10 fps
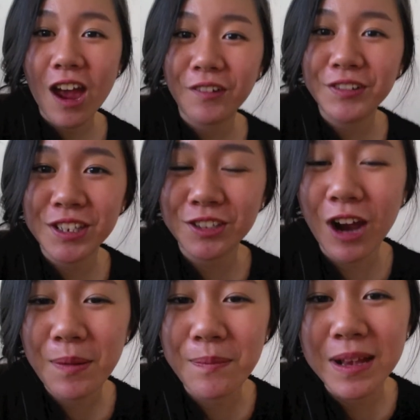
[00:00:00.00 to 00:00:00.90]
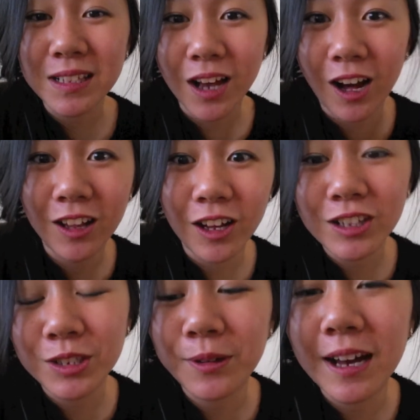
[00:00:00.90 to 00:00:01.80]
Every subscriber means a
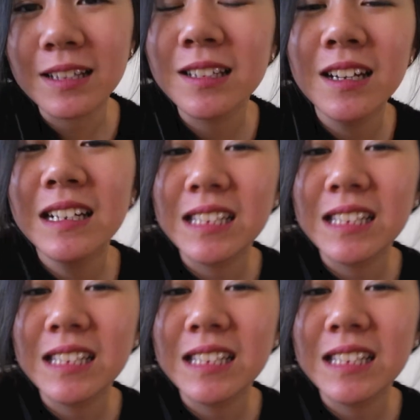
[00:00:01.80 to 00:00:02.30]
lot to us.